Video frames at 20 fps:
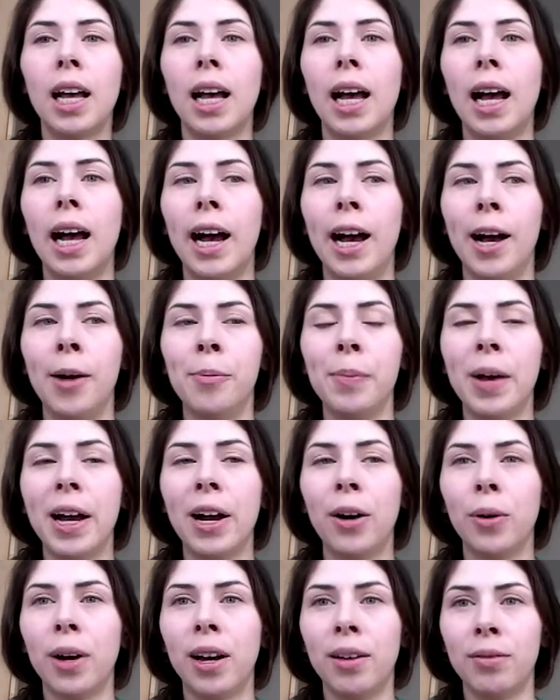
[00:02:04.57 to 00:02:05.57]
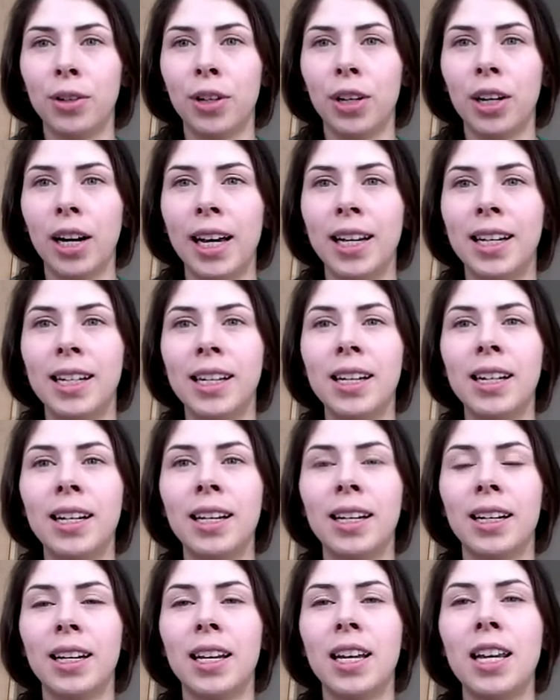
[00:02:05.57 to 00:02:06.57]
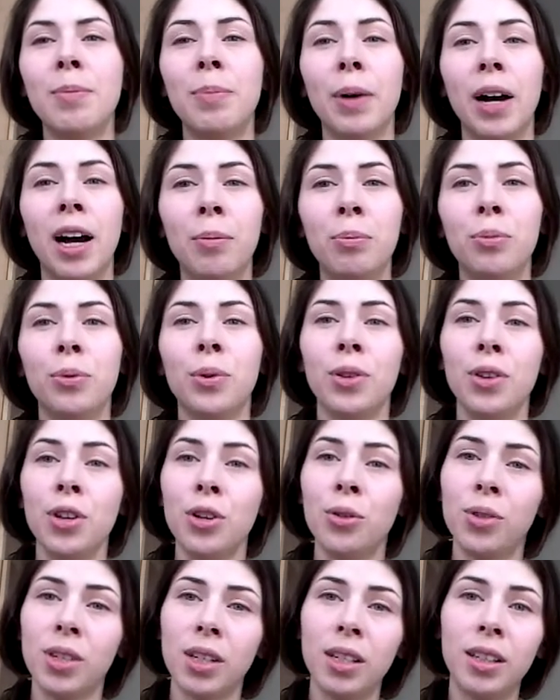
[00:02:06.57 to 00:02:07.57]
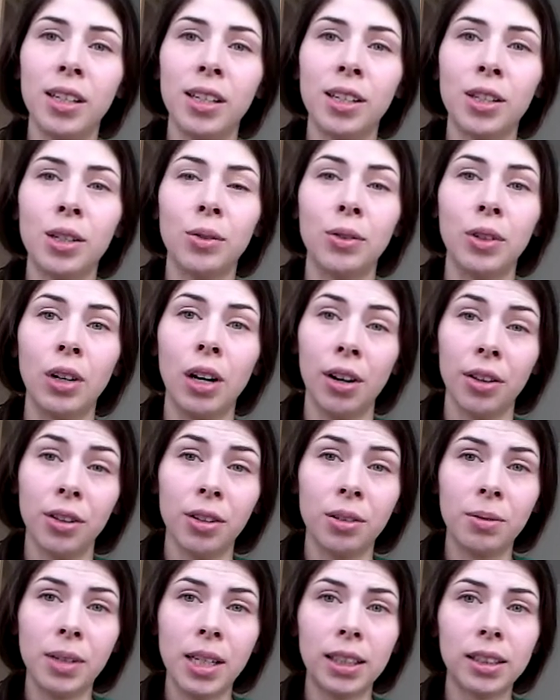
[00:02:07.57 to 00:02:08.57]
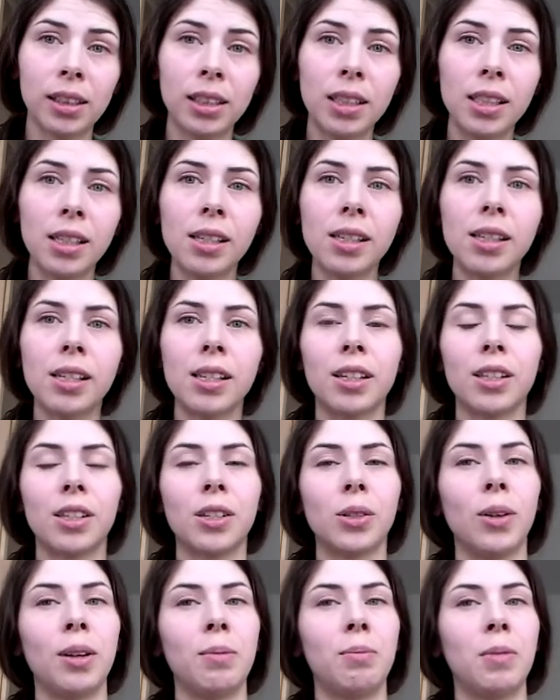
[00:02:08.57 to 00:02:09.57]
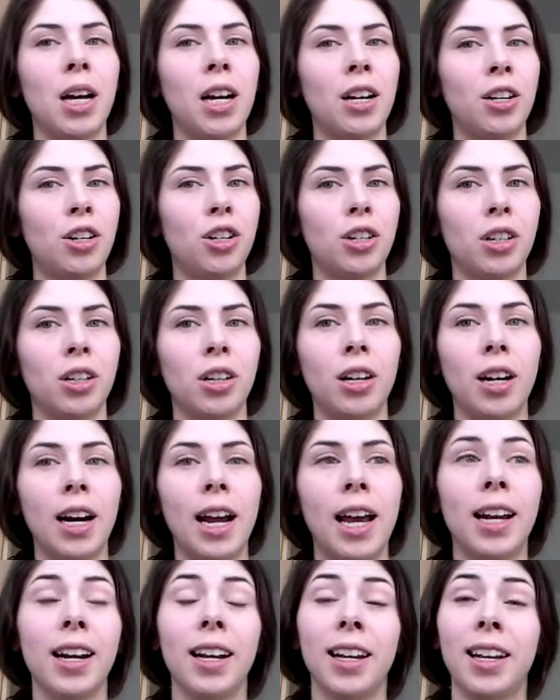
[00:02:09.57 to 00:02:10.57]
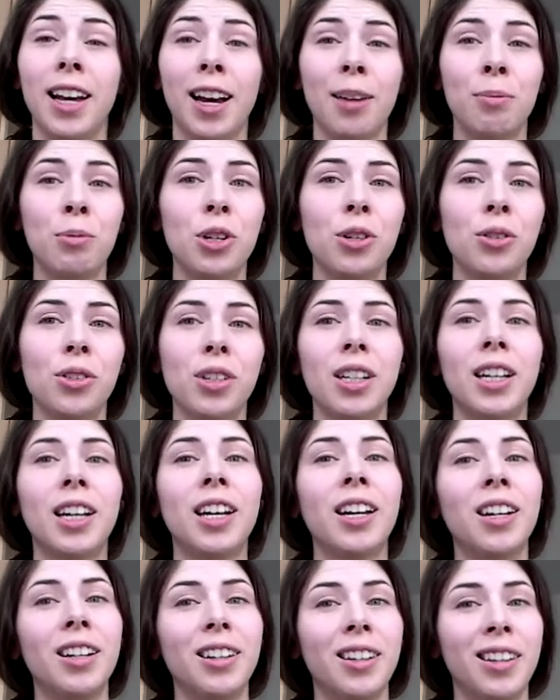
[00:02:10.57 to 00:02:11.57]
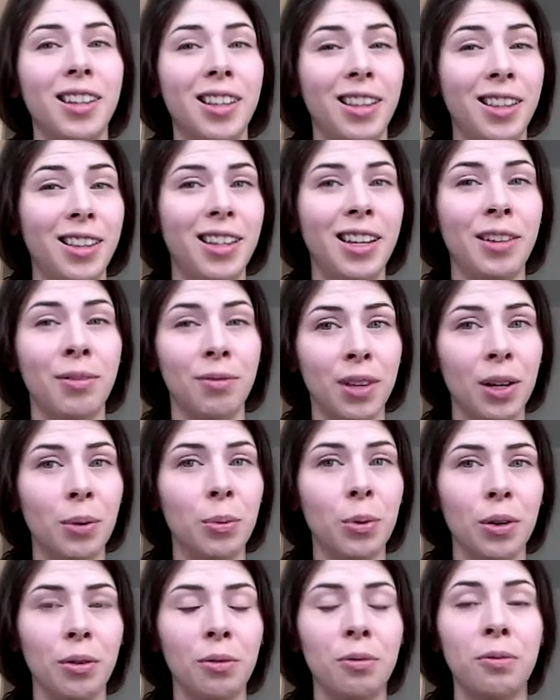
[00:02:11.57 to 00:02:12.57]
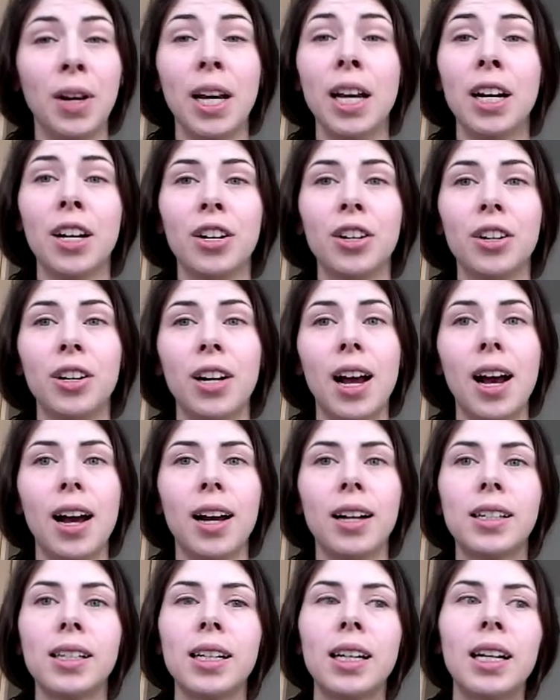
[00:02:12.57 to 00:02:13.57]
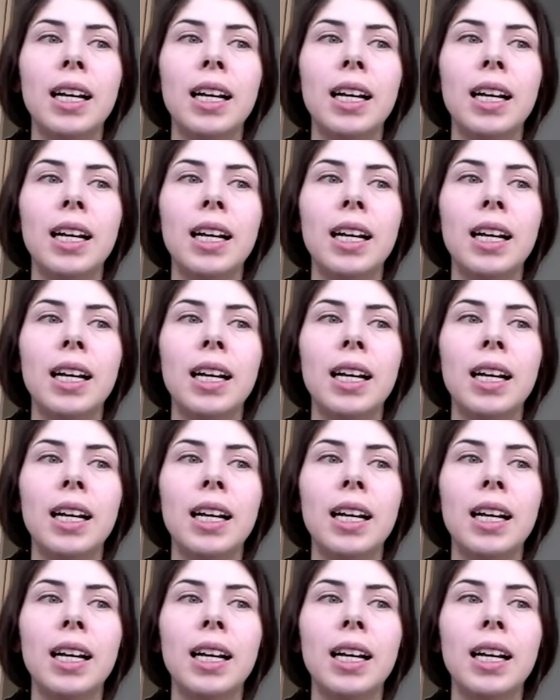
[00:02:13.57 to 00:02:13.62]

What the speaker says: However, I didn't keep up with using this for other reasons, so I'm not sure had I kept using it if they would have faded or not.